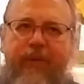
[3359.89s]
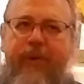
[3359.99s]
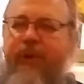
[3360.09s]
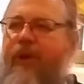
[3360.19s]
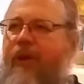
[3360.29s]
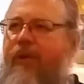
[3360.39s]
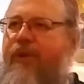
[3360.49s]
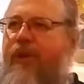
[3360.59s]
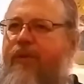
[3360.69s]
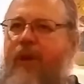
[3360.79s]
We should call
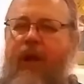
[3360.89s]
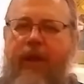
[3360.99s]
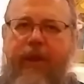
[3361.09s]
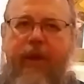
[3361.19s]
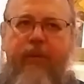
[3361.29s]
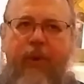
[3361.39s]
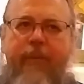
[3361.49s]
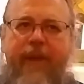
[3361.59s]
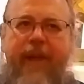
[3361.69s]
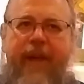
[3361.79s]
ourselves the
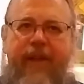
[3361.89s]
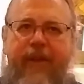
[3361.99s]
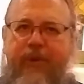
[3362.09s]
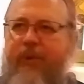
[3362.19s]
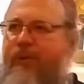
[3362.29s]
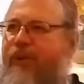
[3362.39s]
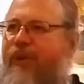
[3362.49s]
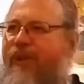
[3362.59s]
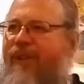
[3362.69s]
Roman Catholic Church.